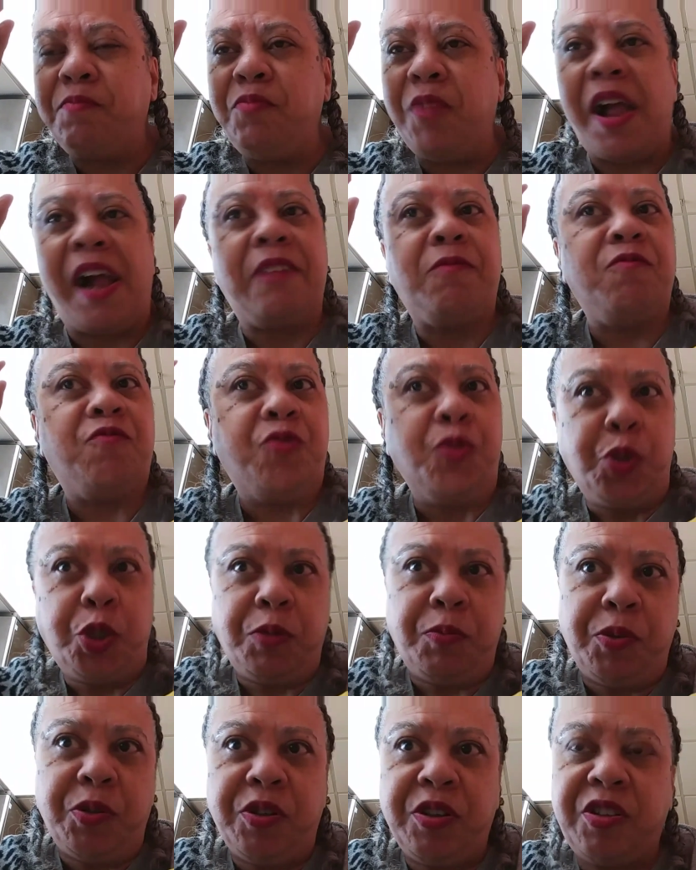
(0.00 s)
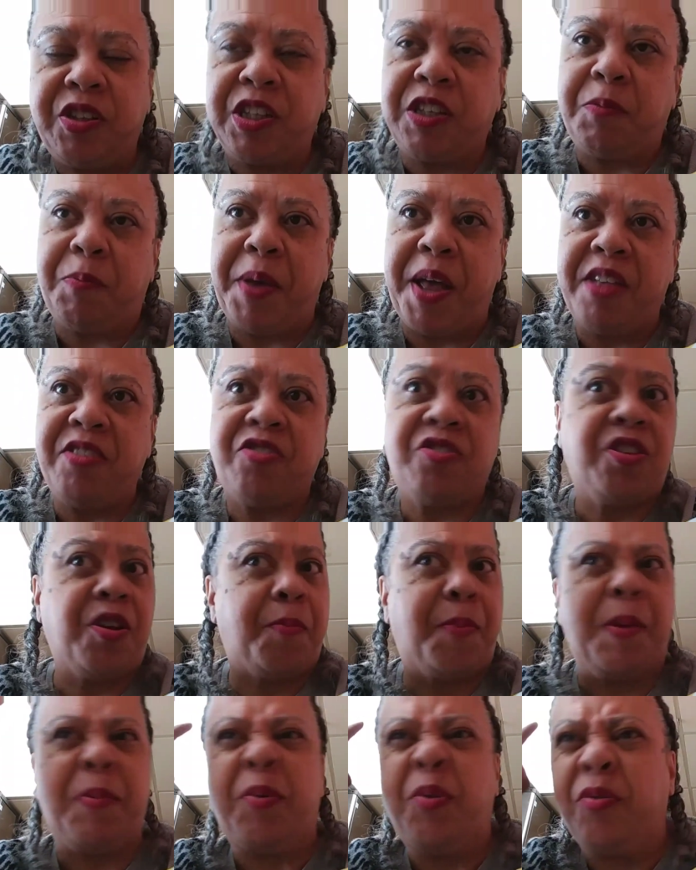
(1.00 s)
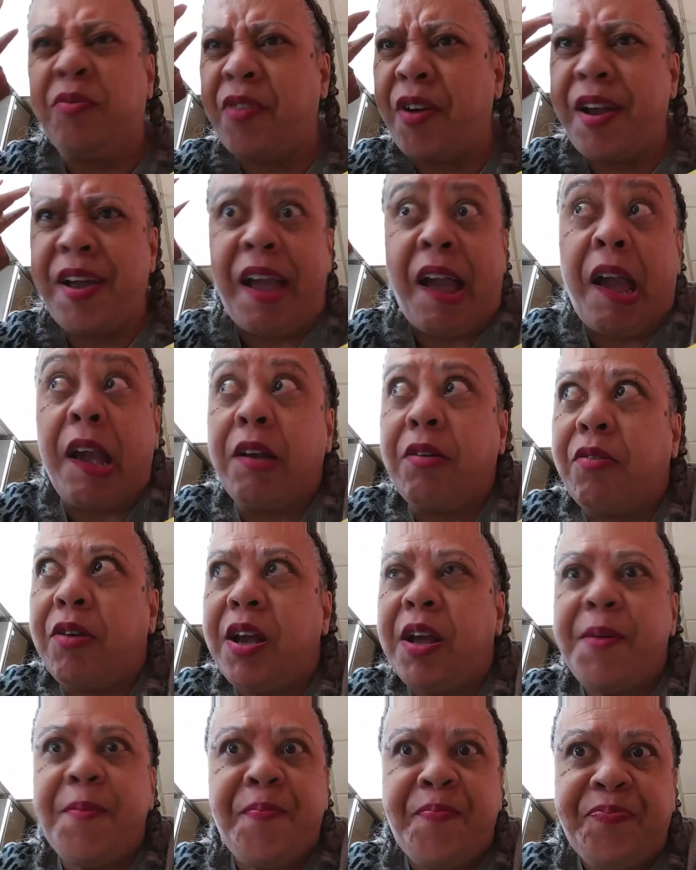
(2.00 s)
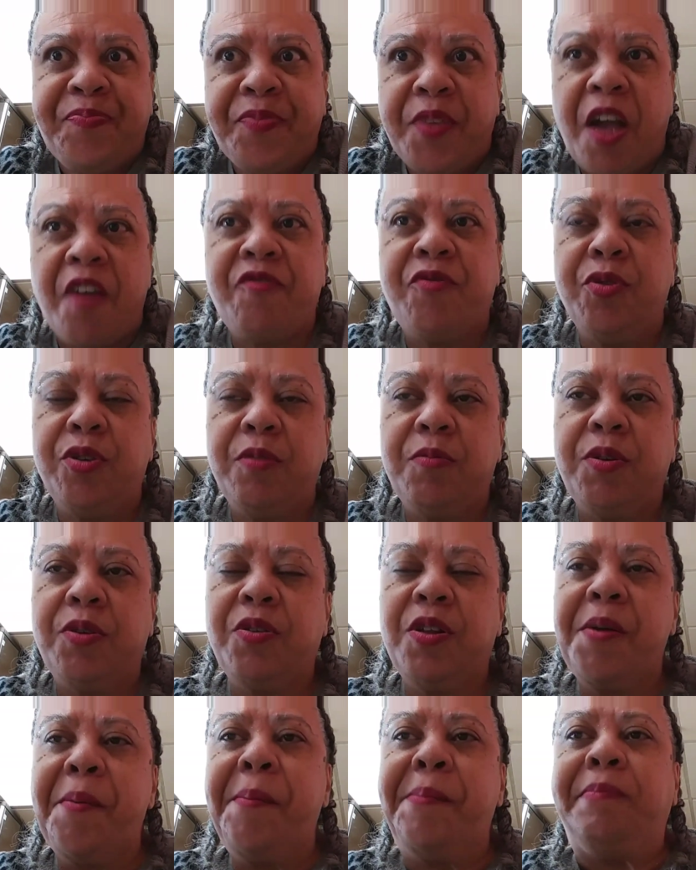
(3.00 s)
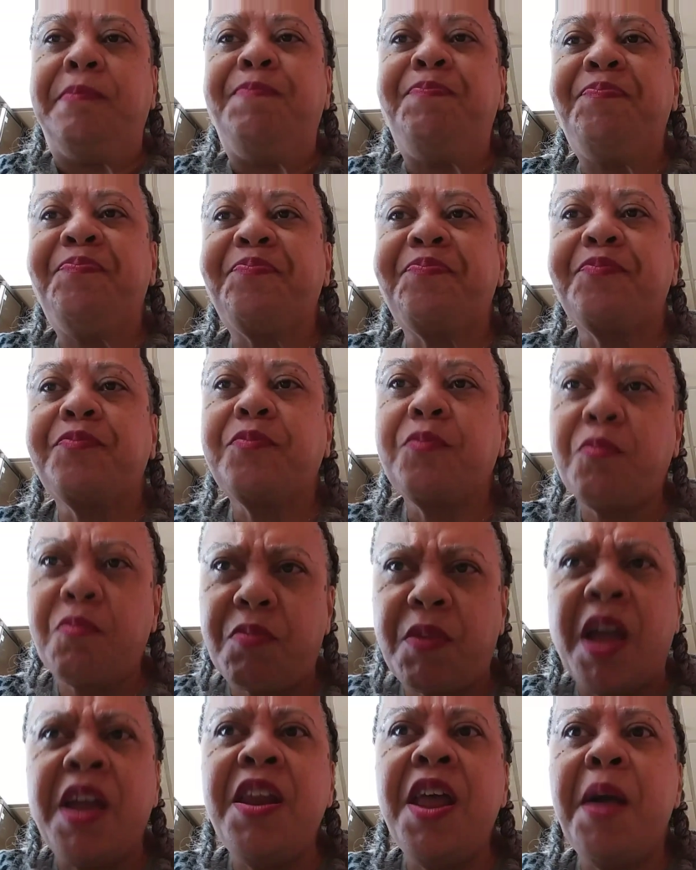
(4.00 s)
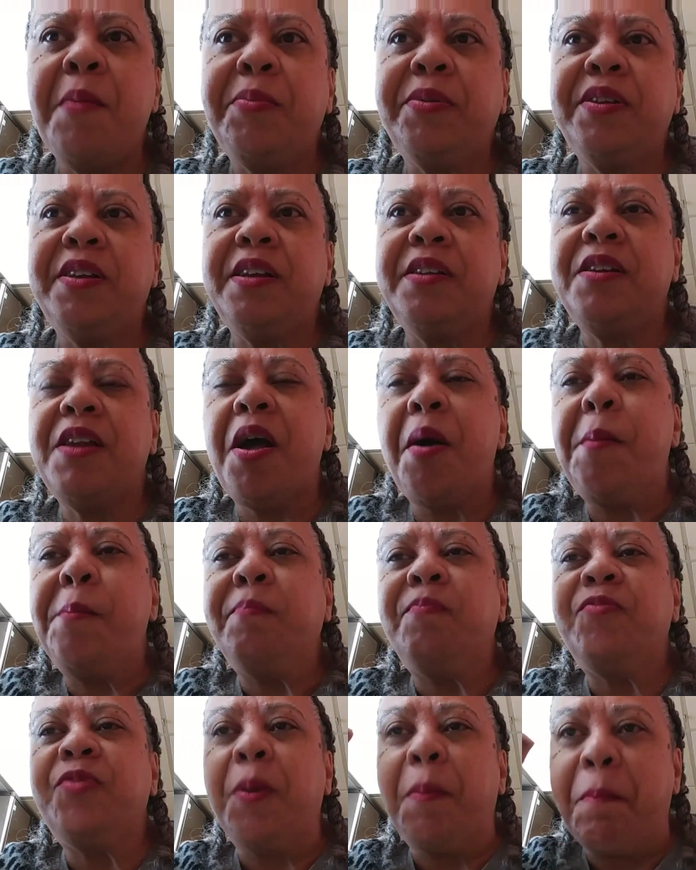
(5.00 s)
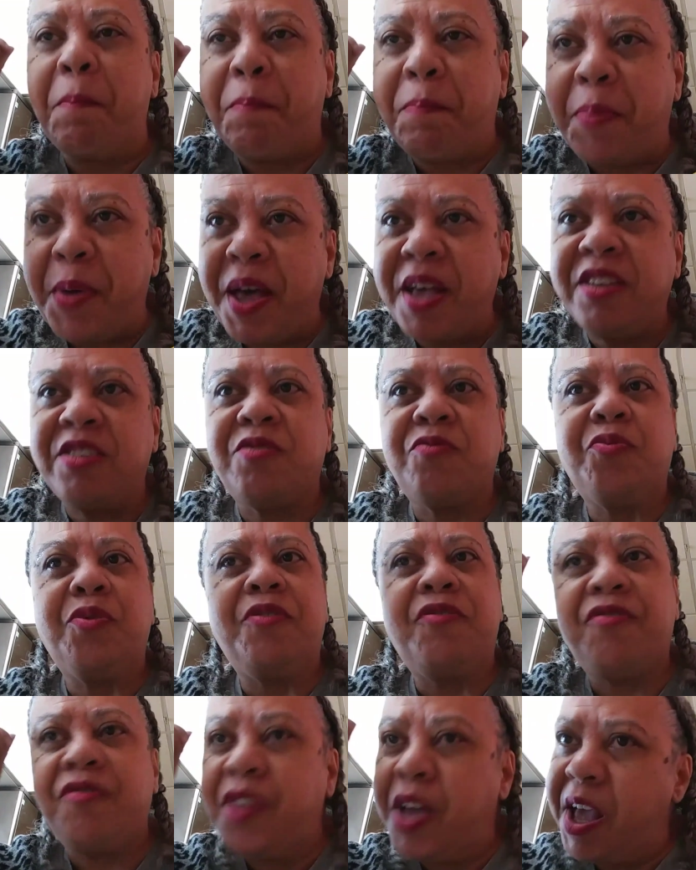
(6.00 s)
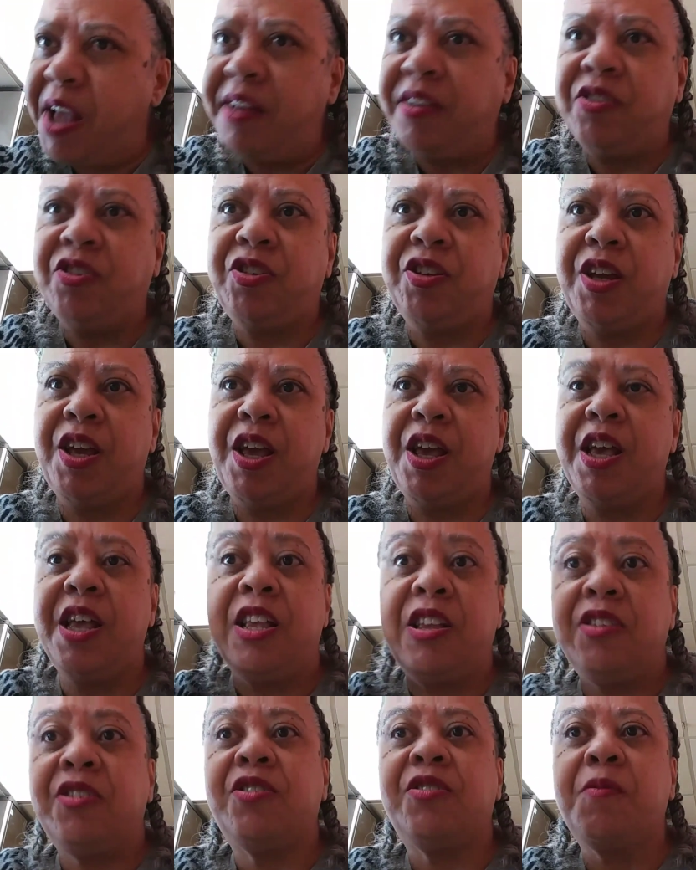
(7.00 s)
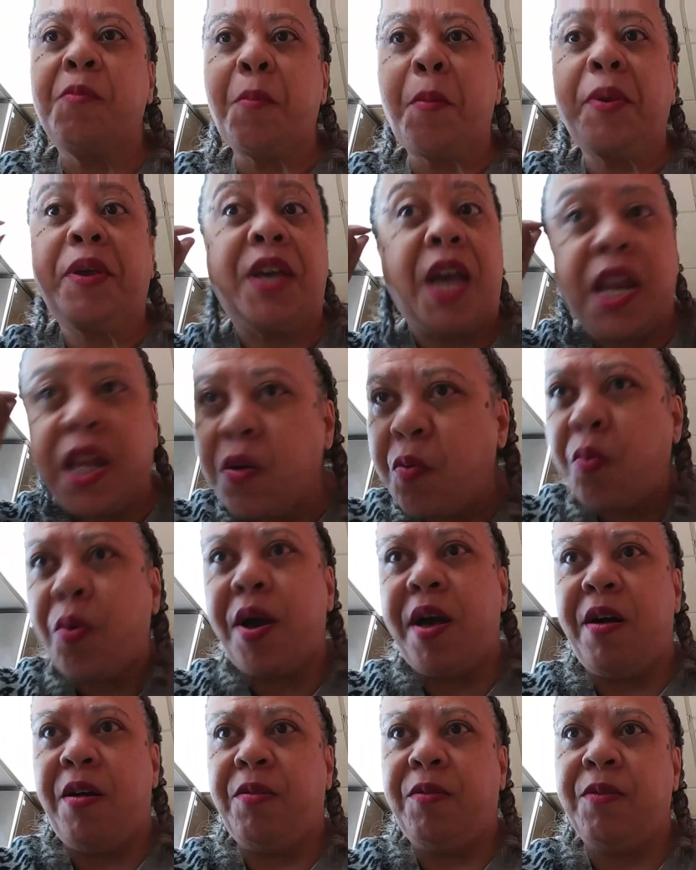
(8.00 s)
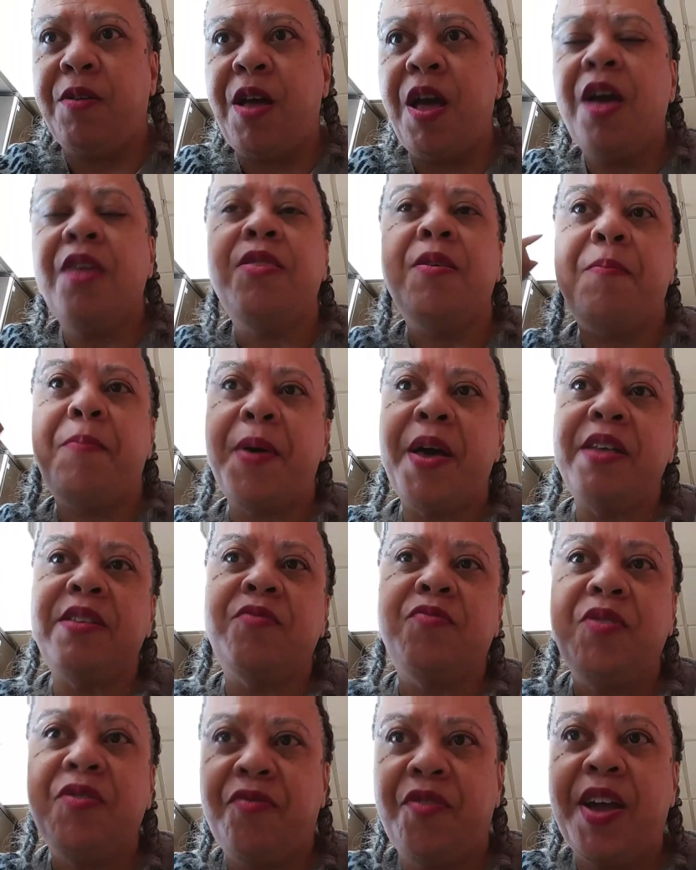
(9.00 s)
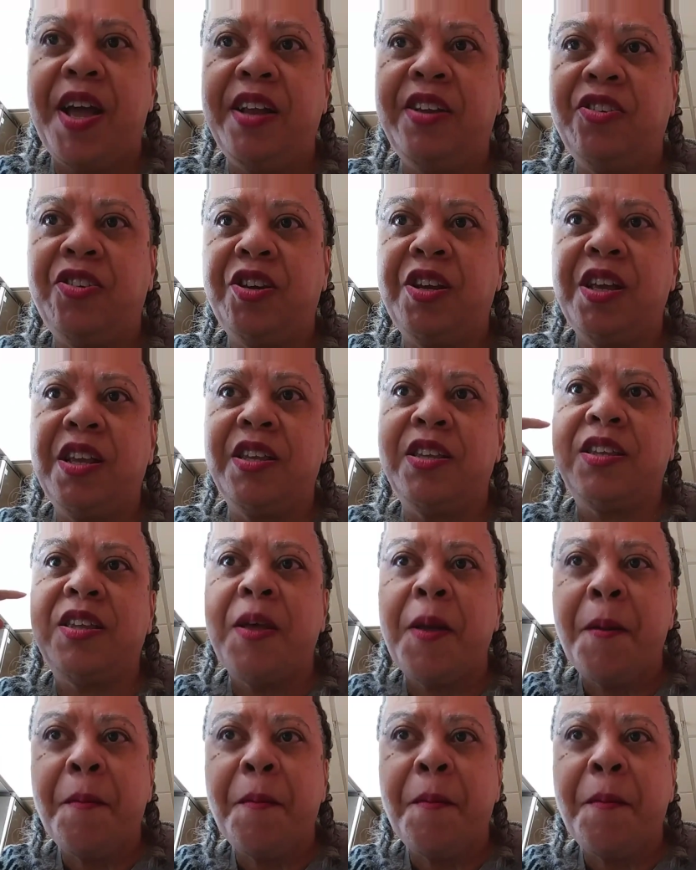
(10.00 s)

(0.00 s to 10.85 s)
at Foodie Beauty's expense, there are people who are very angry at Foodie Beauty and Amberlynn, the best revenge is getting well. The best revenge is